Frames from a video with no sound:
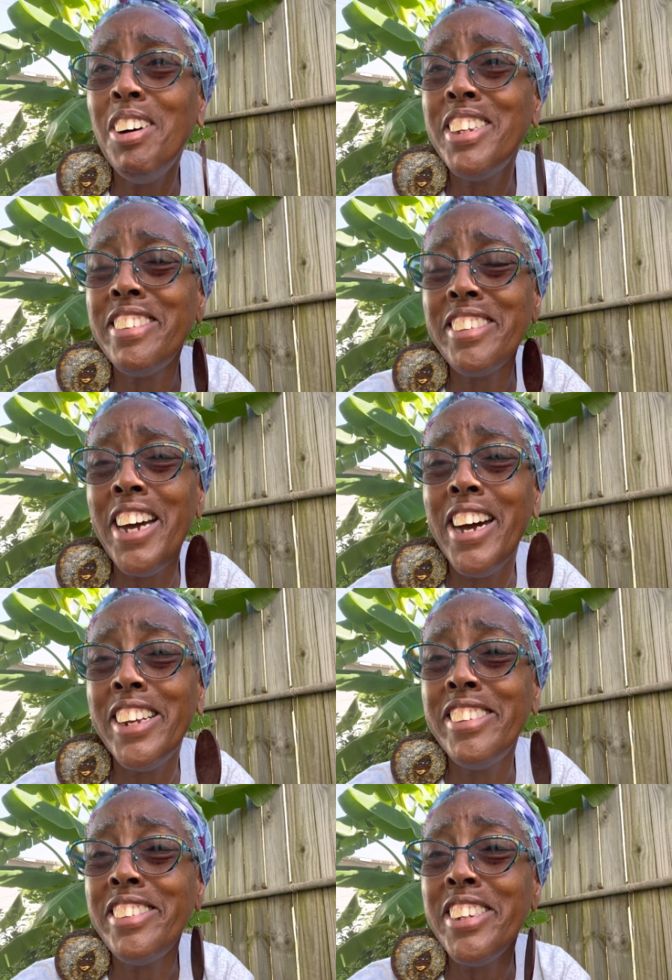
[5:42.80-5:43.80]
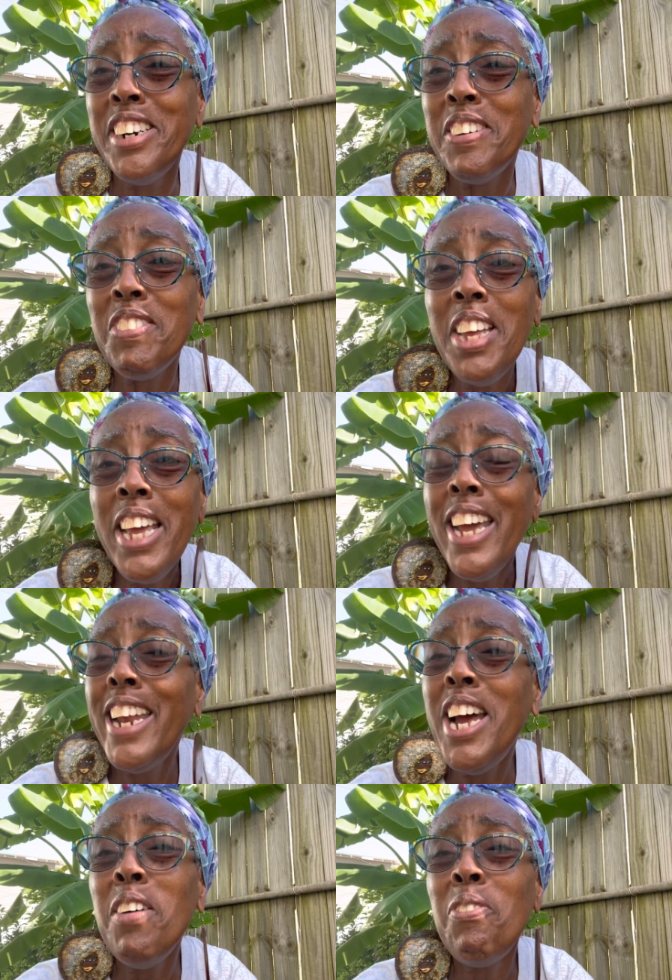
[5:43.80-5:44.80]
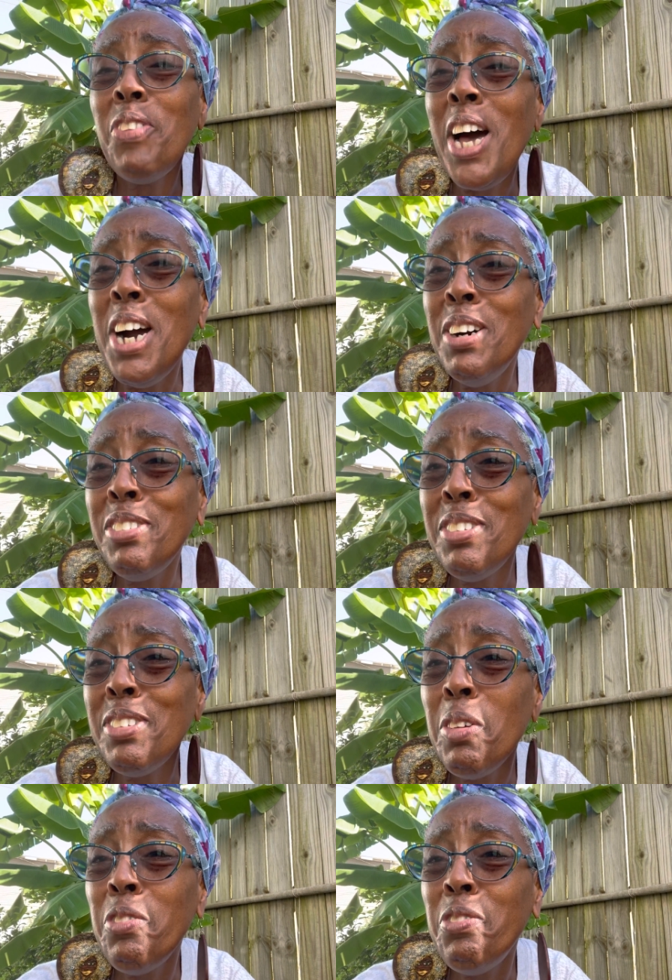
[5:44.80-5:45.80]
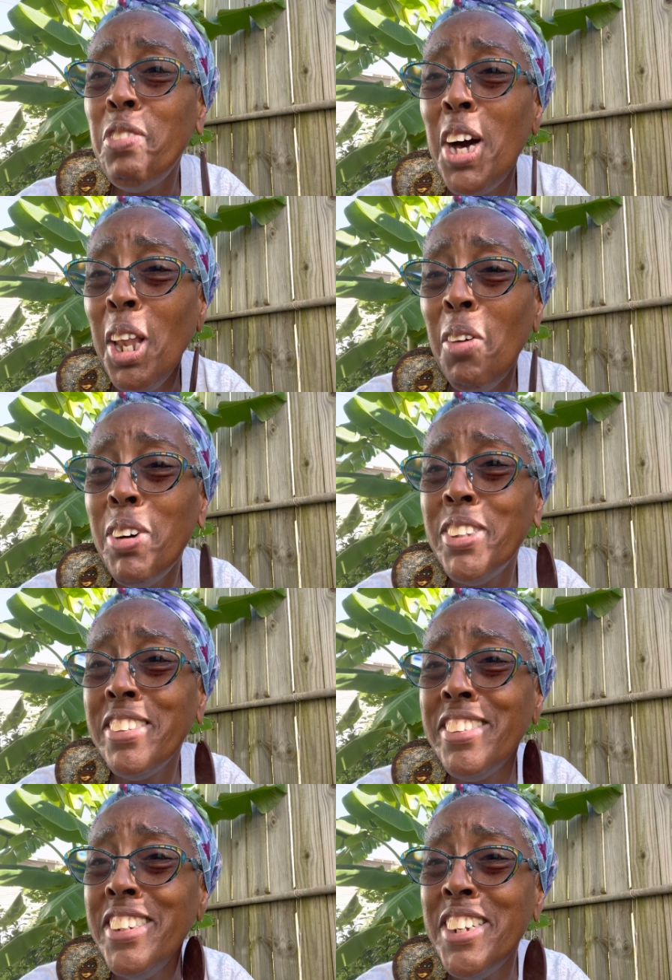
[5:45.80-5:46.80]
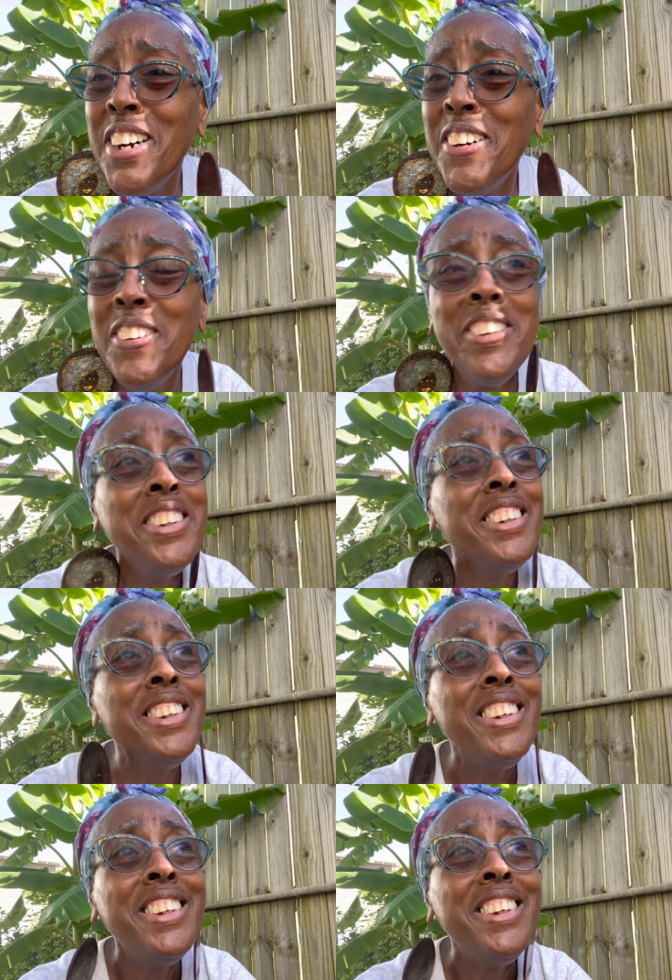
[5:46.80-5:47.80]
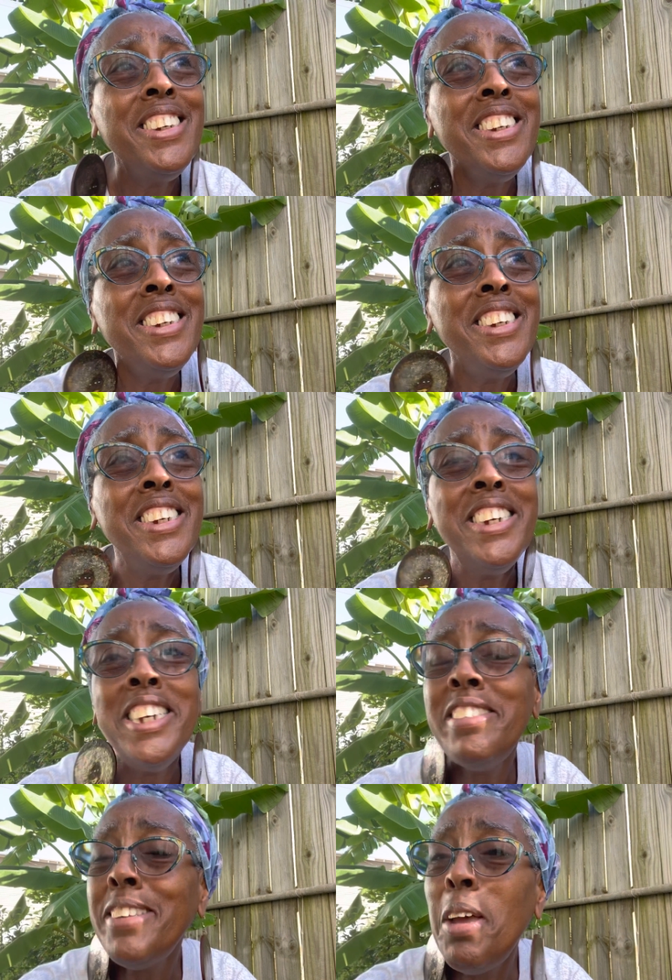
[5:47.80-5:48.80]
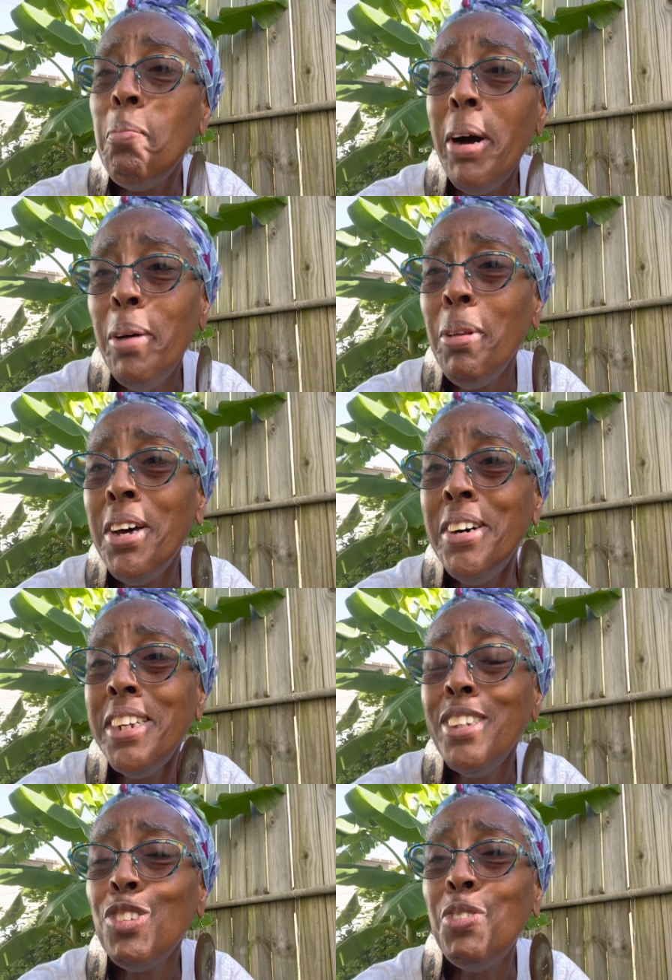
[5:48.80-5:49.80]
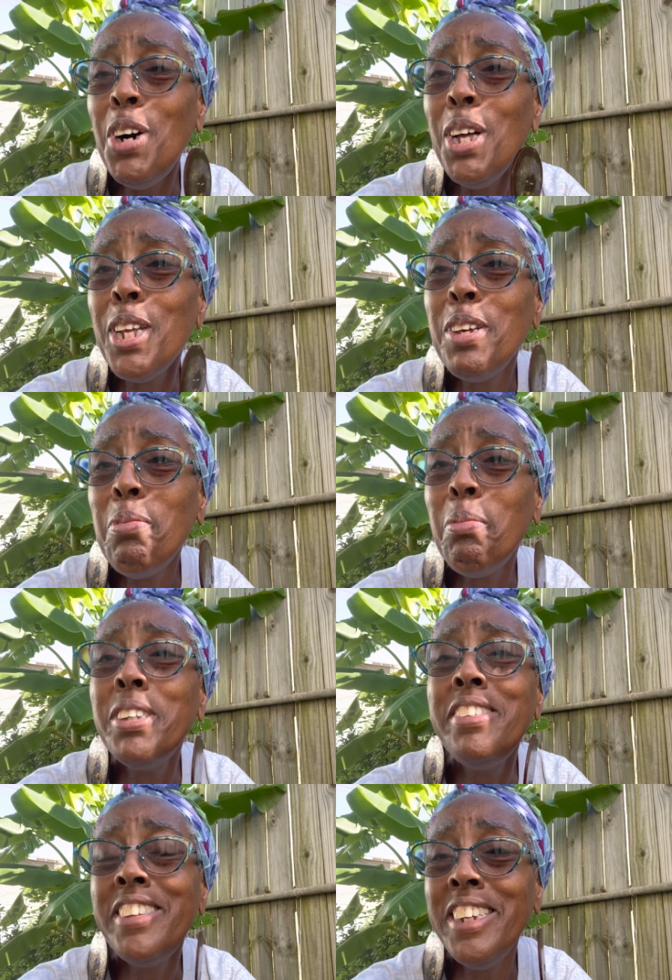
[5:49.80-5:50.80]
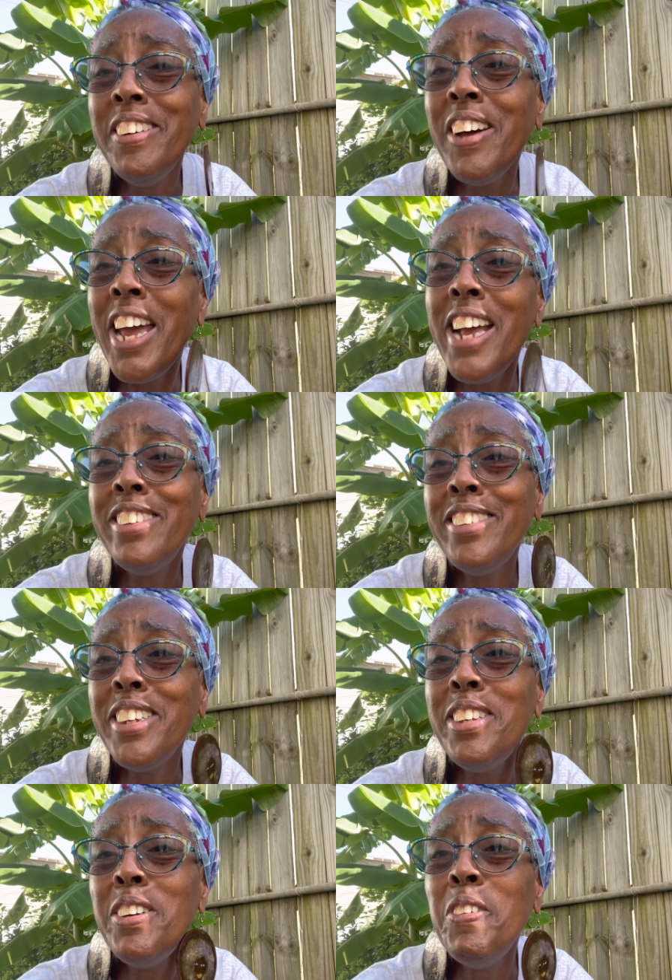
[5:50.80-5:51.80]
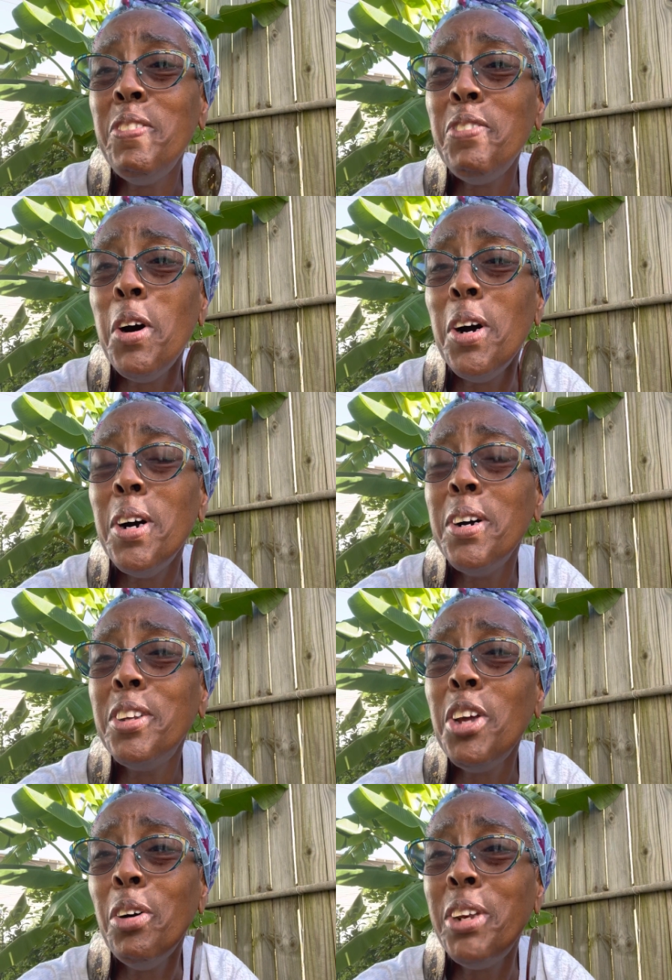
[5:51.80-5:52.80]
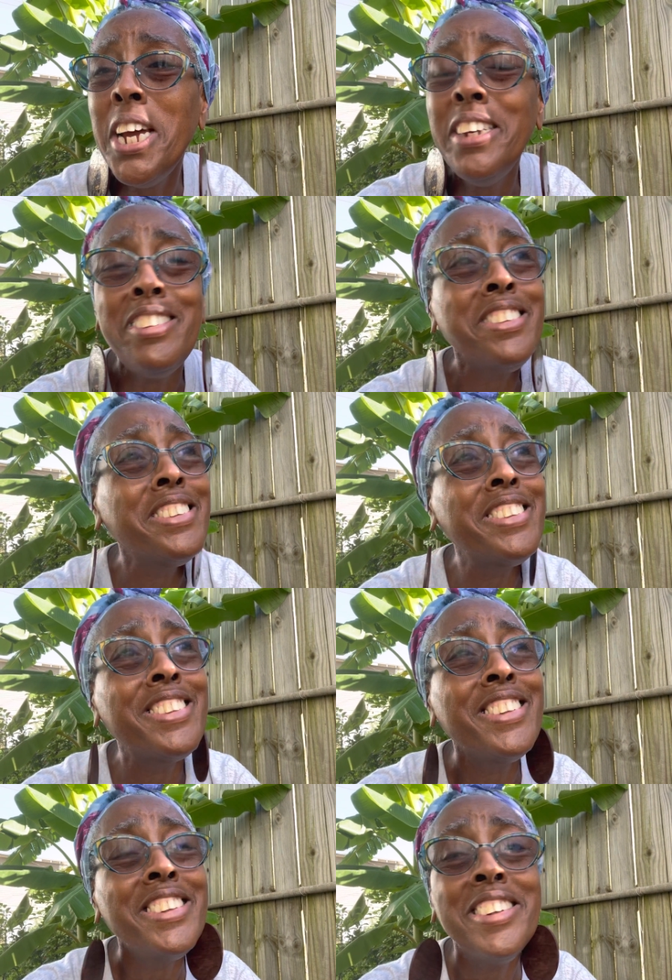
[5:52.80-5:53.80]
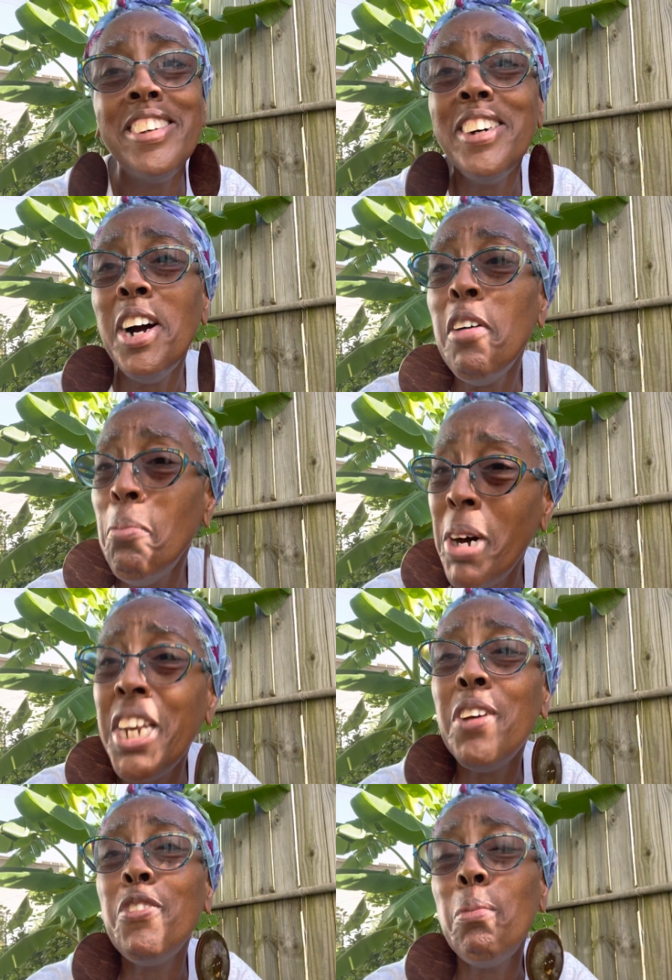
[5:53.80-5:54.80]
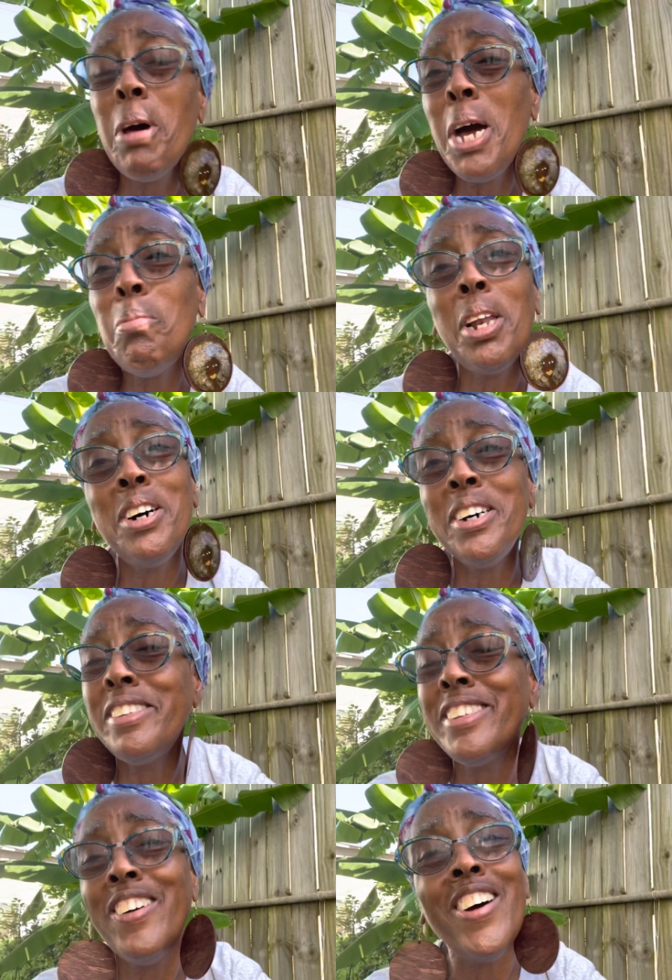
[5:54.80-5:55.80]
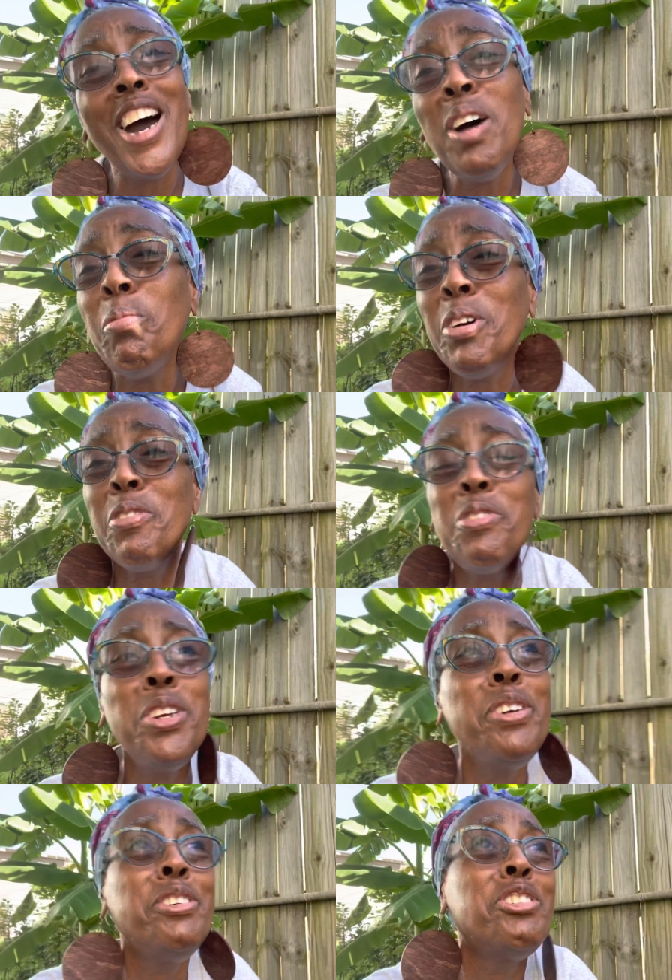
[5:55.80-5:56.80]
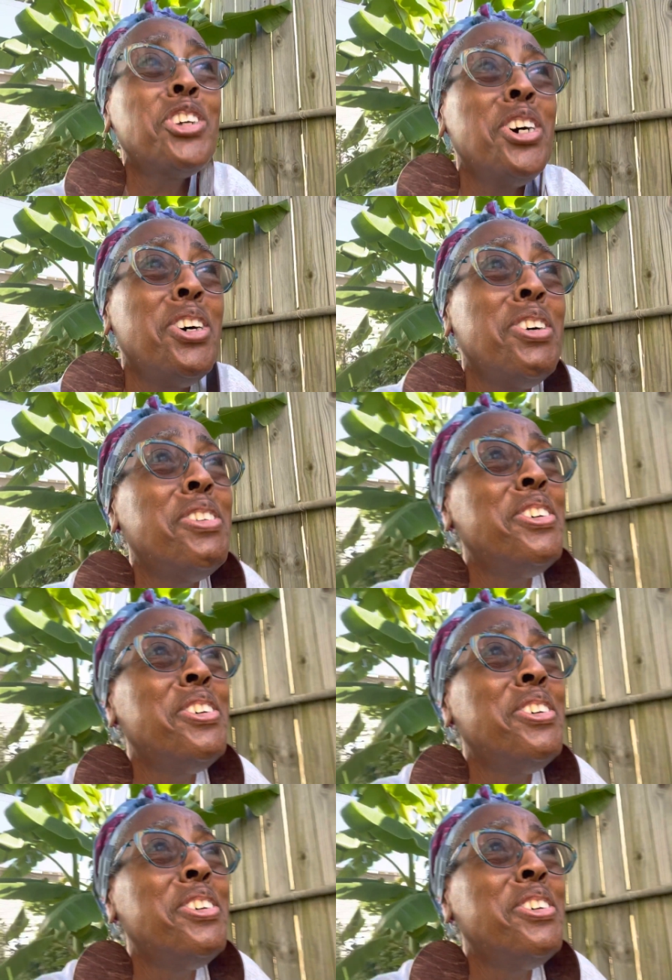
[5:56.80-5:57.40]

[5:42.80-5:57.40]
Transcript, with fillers: this kind of stuff. And have thousands thousands of followers, you know? And say Babylon has fallen, but still asking you for donations of money from Babylon. So I'm confused, y'all.